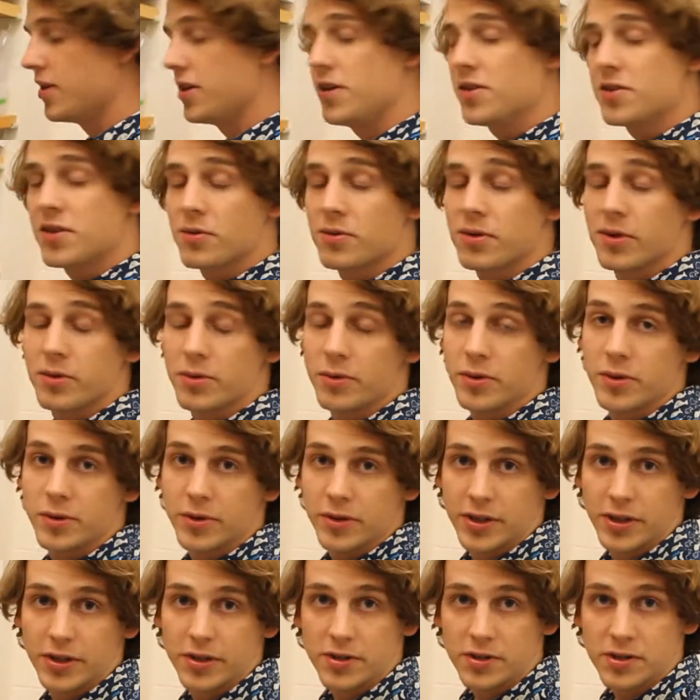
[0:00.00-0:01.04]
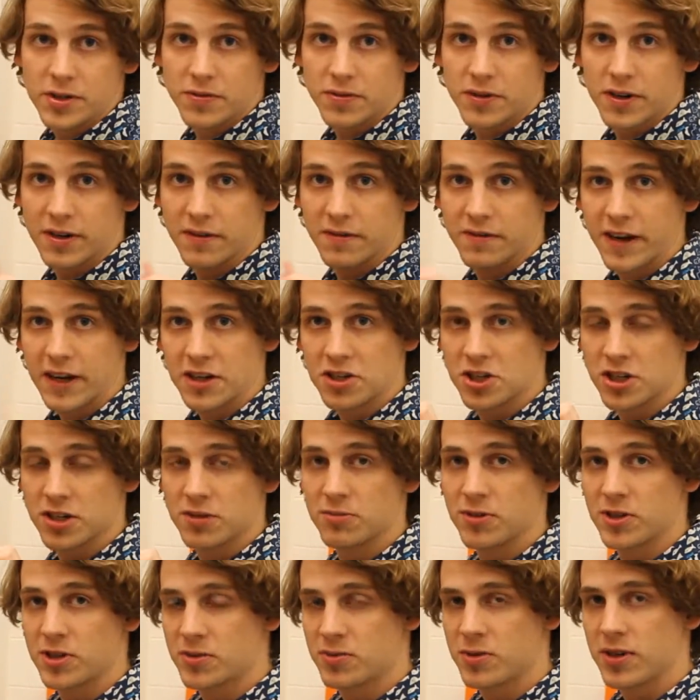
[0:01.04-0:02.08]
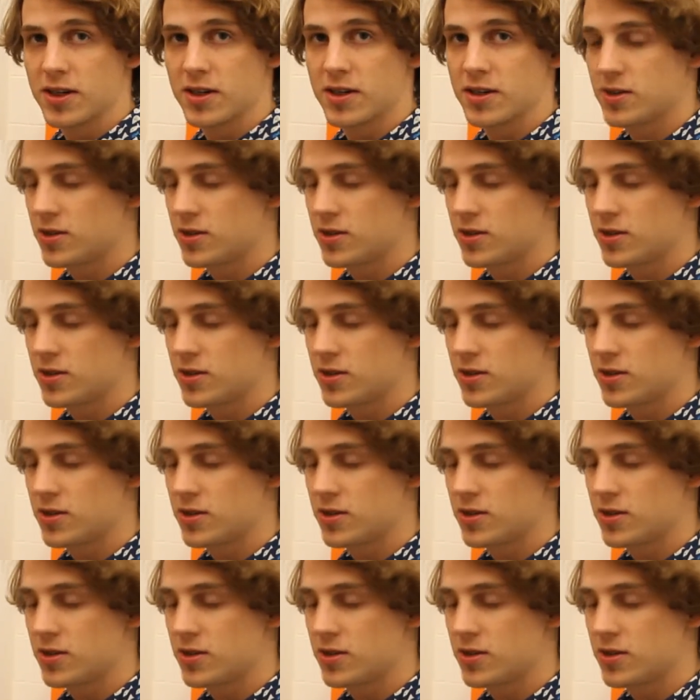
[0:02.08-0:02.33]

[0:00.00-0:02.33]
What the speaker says: these are what we will use for infection once we get